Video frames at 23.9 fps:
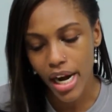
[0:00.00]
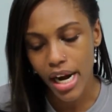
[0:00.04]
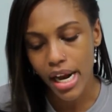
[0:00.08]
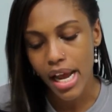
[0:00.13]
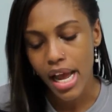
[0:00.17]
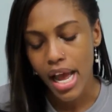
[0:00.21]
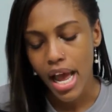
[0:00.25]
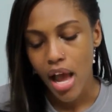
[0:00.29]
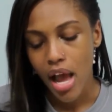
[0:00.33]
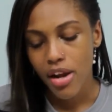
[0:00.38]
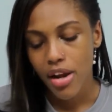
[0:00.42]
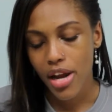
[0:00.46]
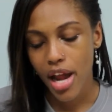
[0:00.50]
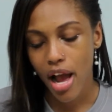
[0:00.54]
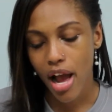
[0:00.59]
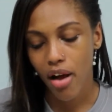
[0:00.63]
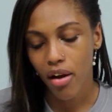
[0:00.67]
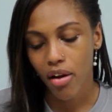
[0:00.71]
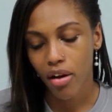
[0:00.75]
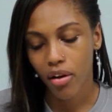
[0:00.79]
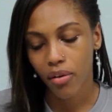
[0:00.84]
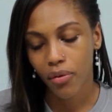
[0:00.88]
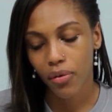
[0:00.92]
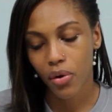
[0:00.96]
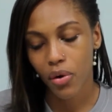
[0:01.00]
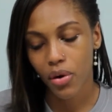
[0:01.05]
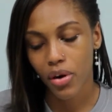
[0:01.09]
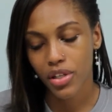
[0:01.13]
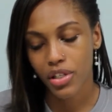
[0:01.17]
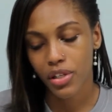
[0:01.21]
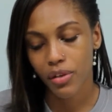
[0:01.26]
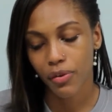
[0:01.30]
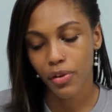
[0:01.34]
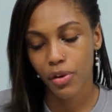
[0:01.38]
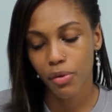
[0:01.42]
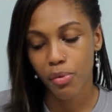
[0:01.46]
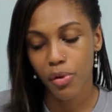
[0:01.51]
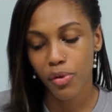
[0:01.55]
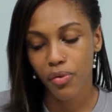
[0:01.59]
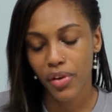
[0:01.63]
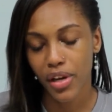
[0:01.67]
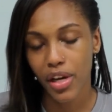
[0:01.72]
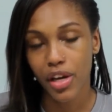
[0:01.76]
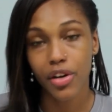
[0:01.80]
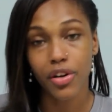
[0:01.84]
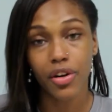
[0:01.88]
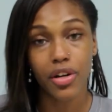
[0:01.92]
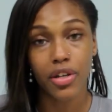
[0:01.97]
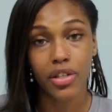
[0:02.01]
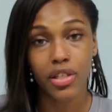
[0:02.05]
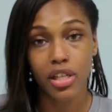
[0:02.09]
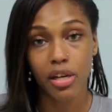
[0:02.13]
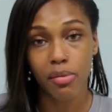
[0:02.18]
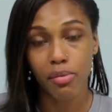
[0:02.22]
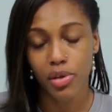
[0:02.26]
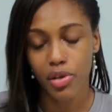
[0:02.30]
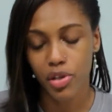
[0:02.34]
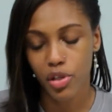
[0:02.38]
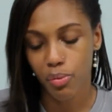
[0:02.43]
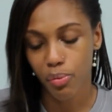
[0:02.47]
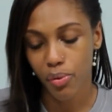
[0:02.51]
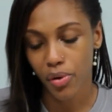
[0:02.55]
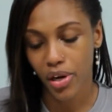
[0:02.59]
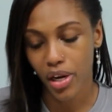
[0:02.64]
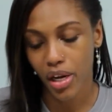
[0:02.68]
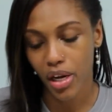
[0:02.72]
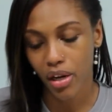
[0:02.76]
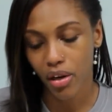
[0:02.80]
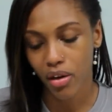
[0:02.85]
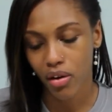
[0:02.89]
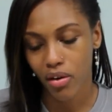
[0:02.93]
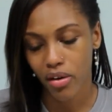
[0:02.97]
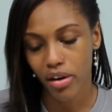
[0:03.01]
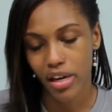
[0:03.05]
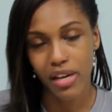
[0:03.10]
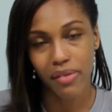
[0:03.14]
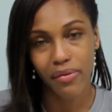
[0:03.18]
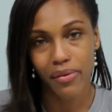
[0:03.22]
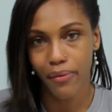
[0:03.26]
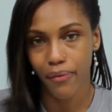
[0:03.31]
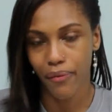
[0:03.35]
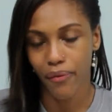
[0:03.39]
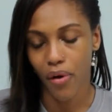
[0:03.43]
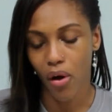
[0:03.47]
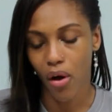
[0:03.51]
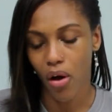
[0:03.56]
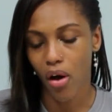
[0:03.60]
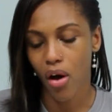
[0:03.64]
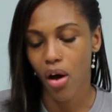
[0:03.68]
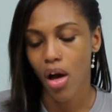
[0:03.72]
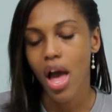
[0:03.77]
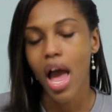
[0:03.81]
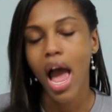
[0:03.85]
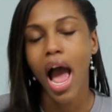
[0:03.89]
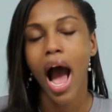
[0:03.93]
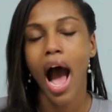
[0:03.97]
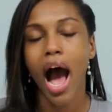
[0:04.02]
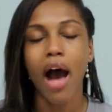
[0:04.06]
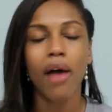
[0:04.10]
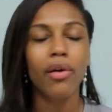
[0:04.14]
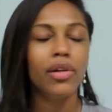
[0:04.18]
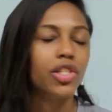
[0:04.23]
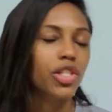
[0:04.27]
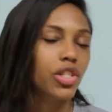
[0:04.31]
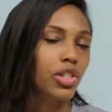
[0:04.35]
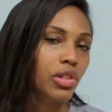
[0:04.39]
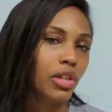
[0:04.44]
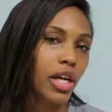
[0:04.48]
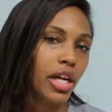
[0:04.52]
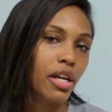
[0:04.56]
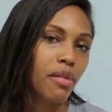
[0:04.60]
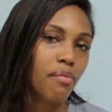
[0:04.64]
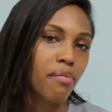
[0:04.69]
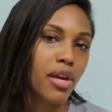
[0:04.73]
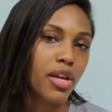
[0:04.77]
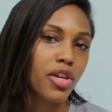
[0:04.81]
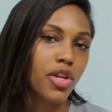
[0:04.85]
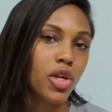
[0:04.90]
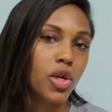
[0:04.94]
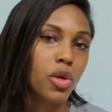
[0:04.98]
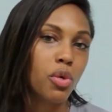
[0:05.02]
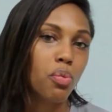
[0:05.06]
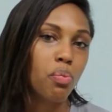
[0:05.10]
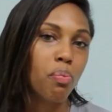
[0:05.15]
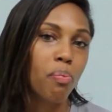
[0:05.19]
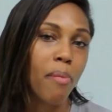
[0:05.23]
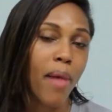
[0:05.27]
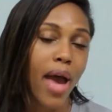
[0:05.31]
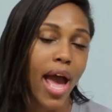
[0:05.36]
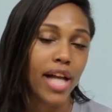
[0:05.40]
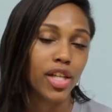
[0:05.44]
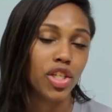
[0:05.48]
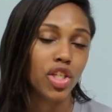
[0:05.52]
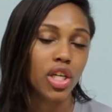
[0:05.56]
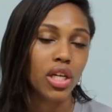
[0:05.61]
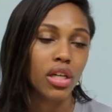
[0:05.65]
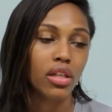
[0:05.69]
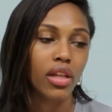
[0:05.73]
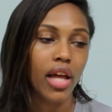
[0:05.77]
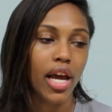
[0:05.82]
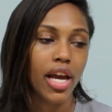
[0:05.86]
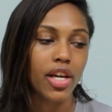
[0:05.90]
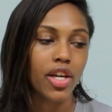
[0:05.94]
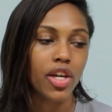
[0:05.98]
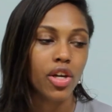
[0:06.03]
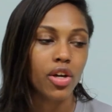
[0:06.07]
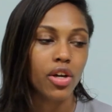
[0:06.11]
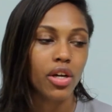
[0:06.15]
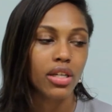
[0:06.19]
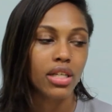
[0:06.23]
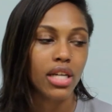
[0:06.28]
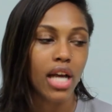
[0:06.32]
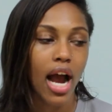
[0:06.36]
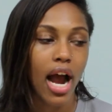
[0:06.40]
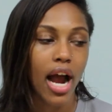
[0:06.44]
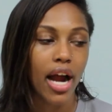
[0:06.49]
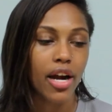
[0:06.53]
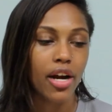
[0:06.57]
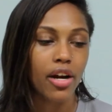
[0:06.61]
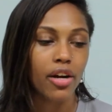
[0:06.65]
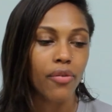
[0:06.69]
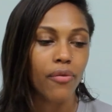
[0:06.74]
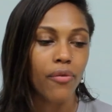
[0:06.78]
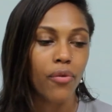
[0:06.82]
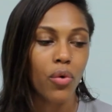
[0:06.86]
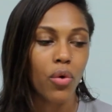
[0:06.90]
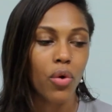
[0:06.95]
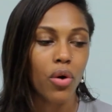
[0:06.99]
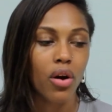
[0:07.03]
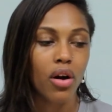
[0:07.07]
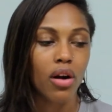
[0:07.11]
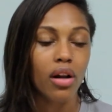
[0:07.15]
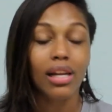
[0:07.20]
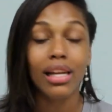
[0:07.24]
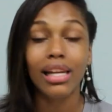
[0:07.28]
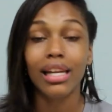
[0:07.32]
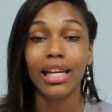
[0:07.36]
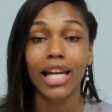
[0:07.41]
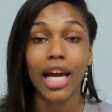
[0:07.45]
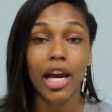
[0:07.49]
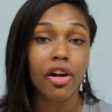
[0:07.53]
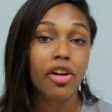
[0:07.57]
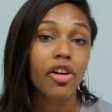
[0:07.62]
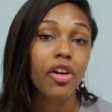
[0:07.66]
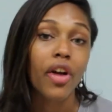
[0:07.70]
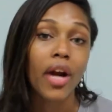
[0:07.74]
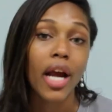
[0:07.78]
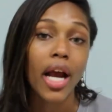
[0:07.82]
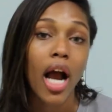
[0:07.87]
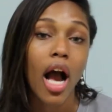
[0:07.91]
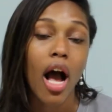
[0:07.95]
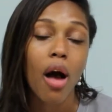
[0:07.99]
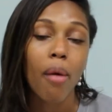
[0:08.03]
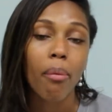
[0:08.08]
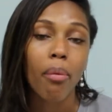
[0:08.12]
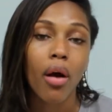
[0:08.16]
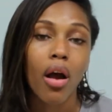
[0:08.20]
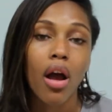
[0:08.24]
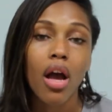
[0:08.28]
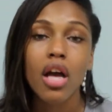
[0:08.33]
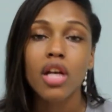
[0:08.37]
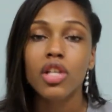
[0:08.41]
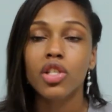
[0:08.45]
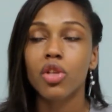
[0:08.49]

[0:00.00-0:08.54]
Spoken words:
Alright, now of course if you're moving here during summer, spring, or even fall, I would just recommend you matching like your attire for layering up.